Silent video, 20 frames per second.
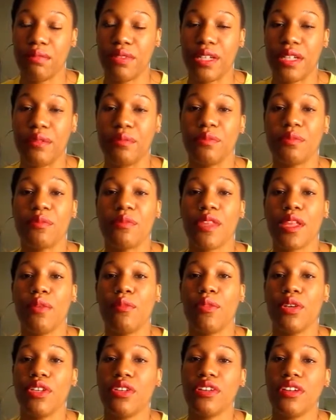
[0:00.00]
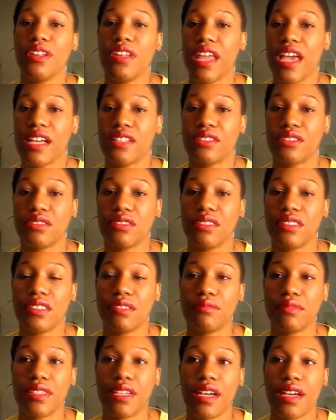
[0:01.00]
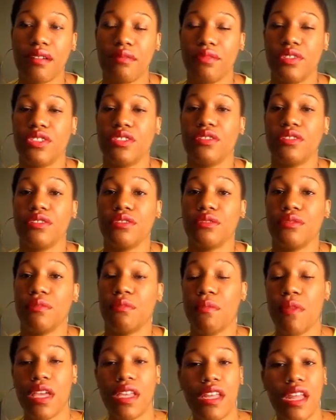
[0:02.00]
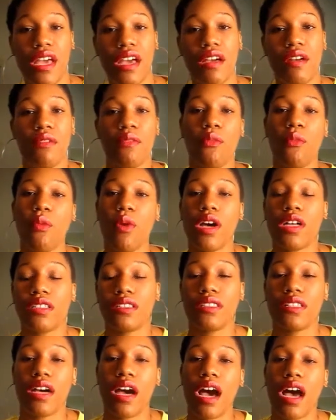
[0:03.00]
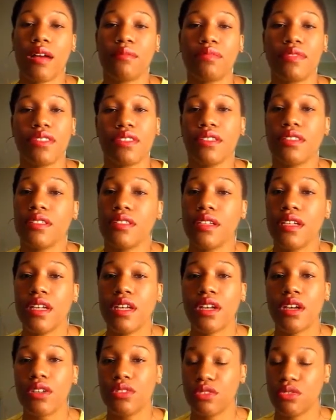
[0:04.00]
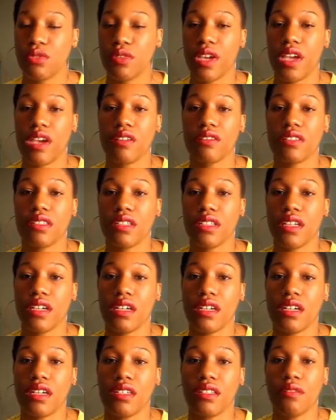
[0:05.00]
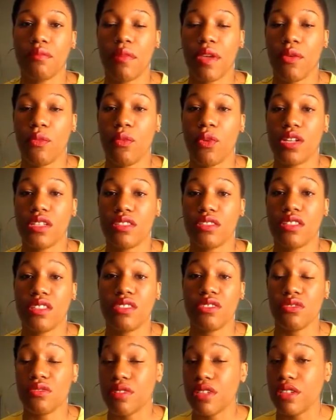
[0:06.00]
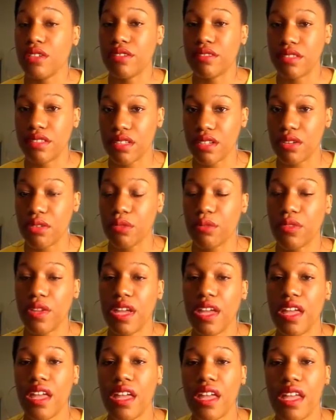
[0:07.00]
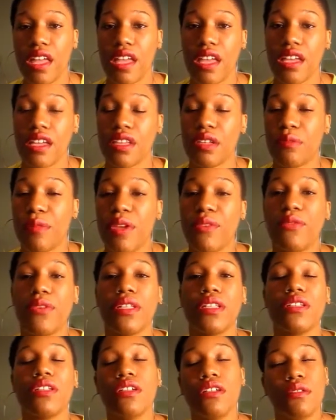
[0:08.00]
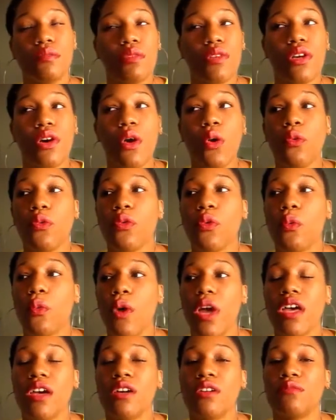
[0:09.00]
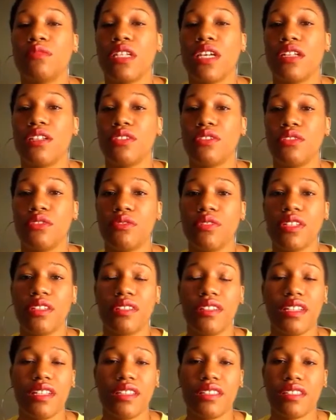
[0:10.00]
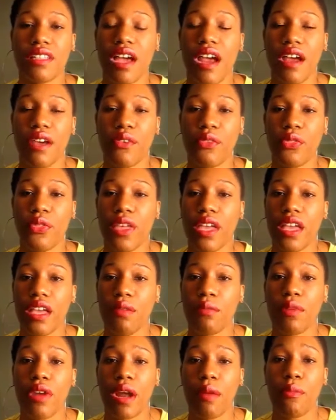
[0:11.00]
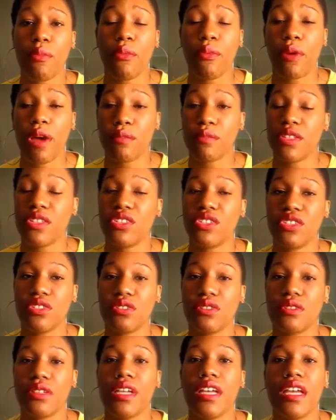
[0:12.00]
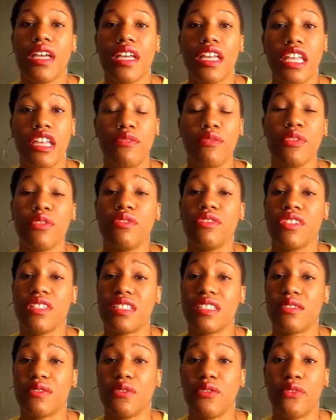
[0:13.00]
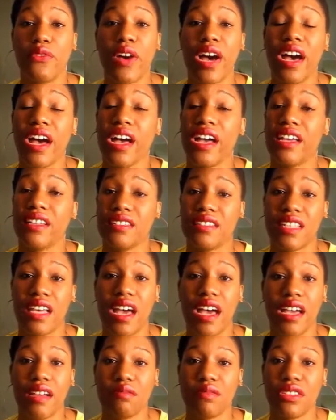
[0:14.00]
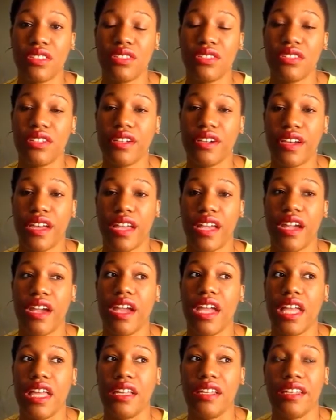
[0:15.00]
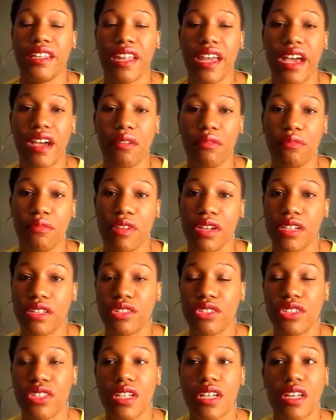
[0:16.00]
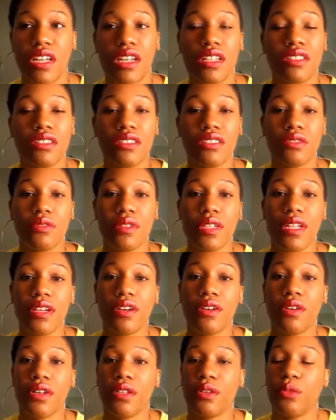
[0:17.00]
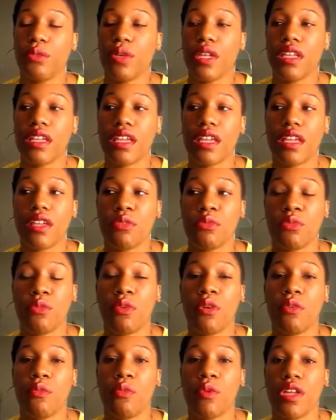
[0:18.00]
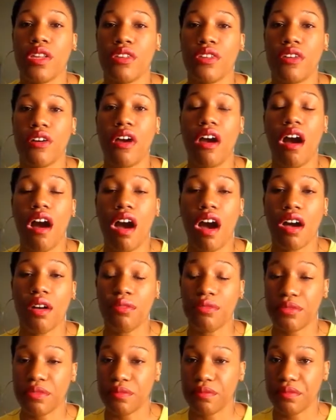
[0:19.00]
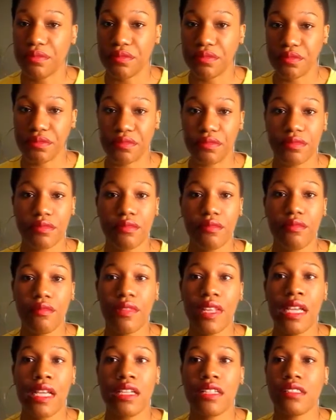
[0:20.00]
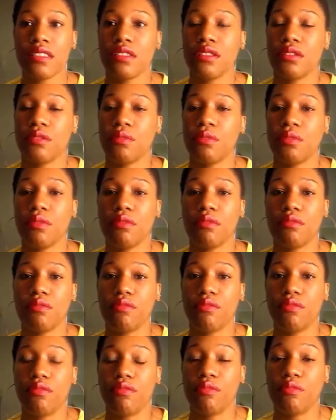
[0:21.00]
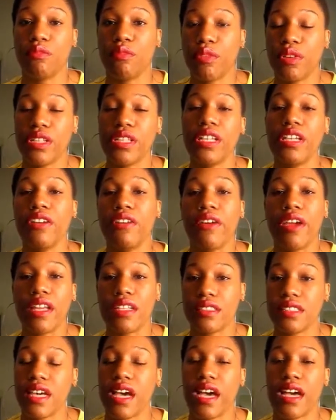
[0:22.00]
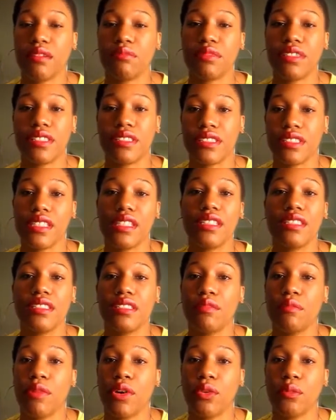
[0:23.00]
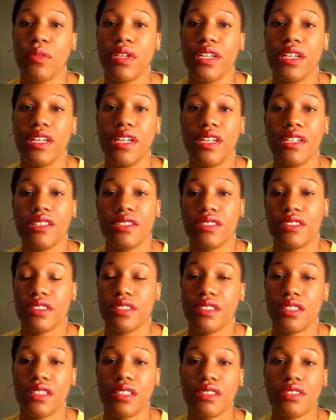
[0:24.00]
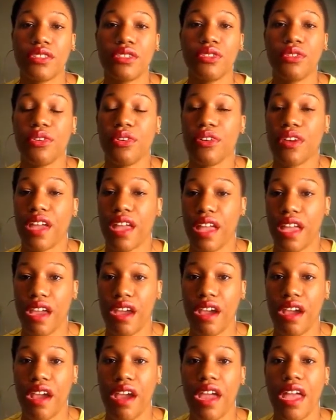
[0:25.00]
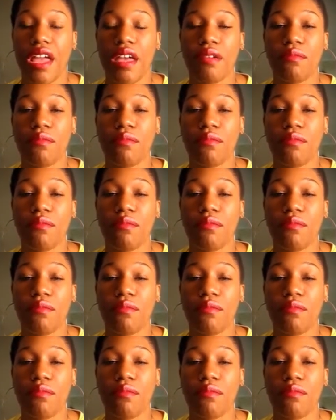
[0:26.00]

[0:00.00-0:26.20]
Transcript: But when you're a natural, sometimes you may not want to opt to go to a hair salon. You may want to do it yourself, and you may feel a little bit overwhelmed at doing the entire thing, but I promise you, if you just find time to do your hair and not rush, doing it on the weekend or when you're off, it's a really great time to seize the moment to do your hair,